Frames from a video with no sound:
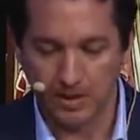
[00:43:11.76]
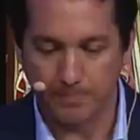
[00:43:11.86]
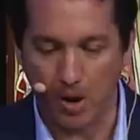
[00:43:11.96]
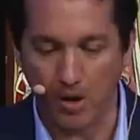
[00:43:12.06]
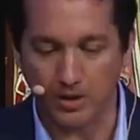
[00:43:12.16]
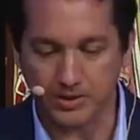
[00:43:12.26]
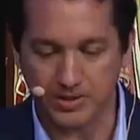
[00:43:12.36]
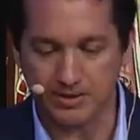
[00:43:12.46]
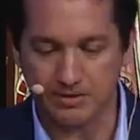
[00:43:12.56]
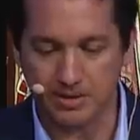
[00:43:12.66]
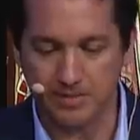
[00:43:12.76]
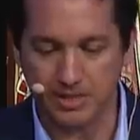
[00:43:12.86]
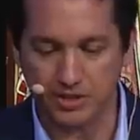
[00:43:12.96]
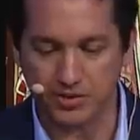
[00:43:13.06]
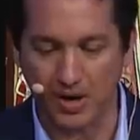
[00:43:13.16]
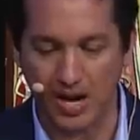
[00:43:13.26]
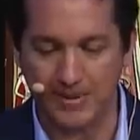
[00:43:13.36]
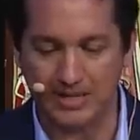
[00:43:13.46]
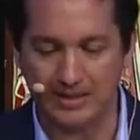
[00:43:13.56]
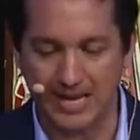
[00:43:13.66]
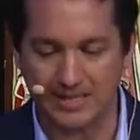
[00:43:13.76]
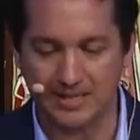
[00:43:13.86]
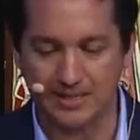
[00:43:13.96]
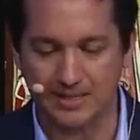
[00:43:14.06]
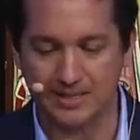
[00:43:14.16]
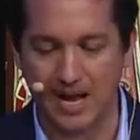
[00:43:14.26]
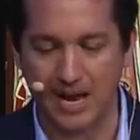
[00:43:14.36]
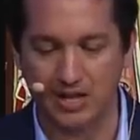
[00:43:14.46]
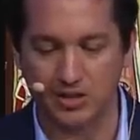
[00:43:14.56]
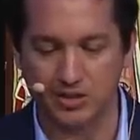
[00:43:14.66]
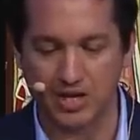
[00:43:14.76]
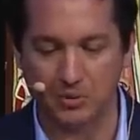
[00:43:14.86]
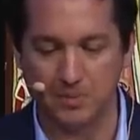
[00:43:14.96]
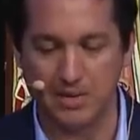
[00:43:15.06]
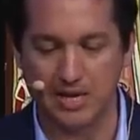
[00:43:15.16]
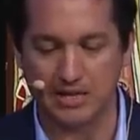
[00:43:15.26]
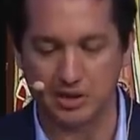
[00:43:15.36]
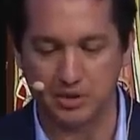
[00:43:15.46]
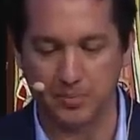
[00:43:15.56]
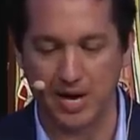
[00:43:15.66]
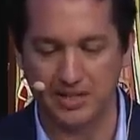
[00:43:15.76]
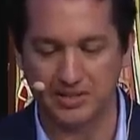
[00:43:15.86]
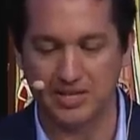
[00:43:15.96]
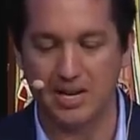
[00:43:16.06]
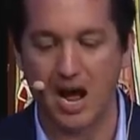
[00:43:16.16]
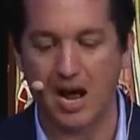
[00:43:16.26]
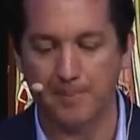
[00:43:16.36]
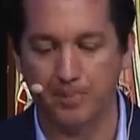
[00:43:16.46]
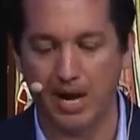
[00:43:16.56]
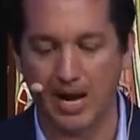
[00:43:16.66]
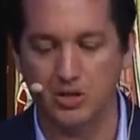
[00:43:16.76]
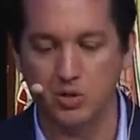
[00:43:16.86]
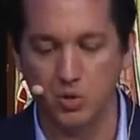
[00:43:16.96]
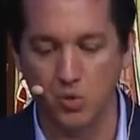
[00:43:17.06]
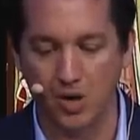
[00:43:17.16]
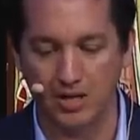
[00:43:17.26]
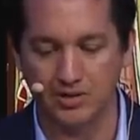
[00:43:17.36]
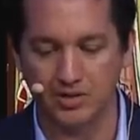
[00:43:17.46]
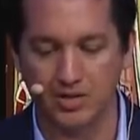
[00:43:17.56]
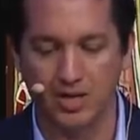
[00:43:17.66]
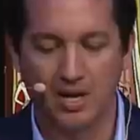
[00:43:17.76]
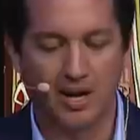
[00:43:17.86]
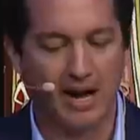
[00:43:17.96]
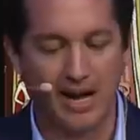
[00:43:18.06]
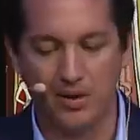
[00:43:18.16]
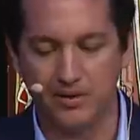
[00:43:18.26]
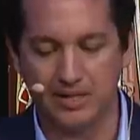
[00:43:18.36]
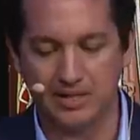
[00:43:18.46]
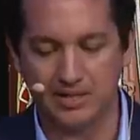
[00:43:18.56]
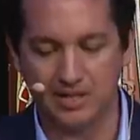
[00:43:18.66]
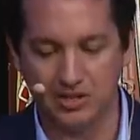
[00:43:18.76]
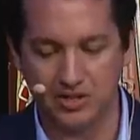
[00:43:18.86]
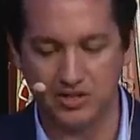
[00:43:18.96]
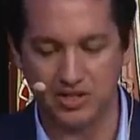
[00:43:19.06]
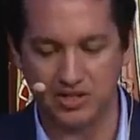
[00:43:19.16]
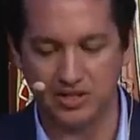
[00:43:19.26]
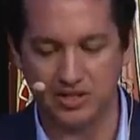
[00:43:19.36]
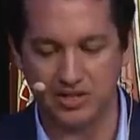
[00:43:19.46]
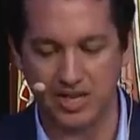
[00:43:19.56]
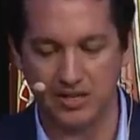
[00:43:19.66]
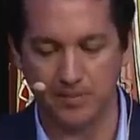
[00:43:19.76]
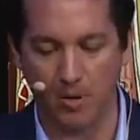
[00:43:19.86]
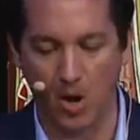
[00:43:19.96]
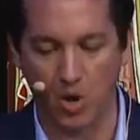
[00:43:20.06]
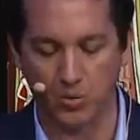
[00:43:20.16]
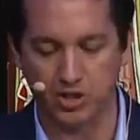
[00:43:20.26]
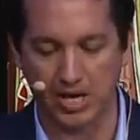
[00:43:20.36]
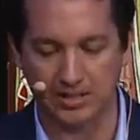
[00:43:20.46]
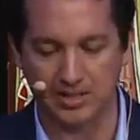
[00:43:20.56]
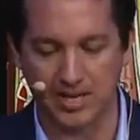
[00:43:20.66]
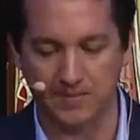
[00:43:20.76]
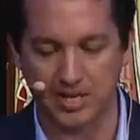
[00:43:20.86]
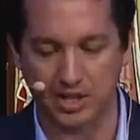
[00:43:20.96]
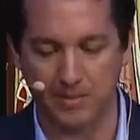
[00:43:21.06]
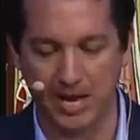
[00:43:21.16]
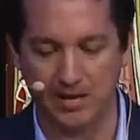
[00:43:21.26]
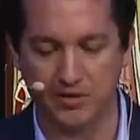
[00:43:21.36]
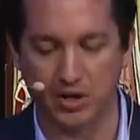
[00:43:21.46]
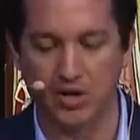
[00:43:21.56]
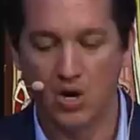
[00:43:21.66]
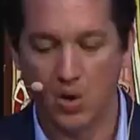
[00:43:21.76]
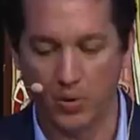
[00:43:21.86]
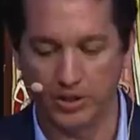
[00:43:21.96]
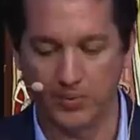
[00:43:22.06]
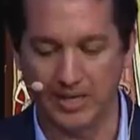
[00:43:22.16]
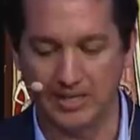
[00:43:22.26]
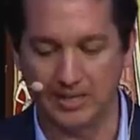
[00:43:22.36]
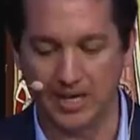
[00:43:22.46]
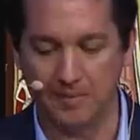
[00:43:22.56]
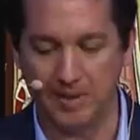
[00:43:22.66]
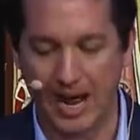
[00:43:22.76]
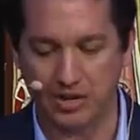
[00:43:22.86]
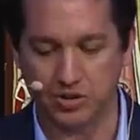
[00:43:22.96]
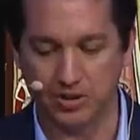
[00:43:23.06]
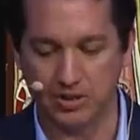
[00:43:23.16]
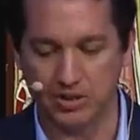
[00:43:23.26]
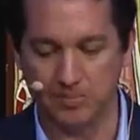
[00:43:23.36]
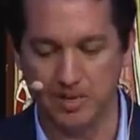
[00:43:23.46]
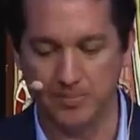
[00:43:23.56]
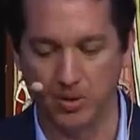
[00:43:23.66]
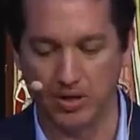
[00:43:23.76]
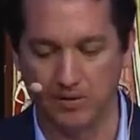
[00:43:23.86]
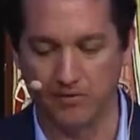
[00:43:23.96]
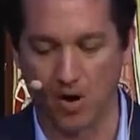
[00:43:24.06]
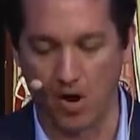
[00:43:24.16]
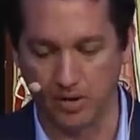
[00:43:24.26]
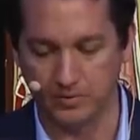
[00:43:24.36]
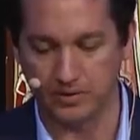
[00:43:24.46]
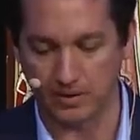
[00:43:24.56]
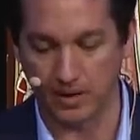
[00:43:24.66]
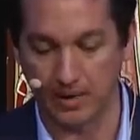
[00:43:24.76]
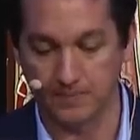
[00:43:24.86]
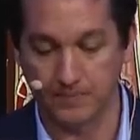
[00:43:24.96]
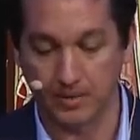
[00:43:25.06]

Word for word: Paul seems to be describing latent desires that were being expressed, not brand new ones. I don't think it's consistent to say that Paul rejected same sex behavior only when it didn't come naturally to the people involved. All right.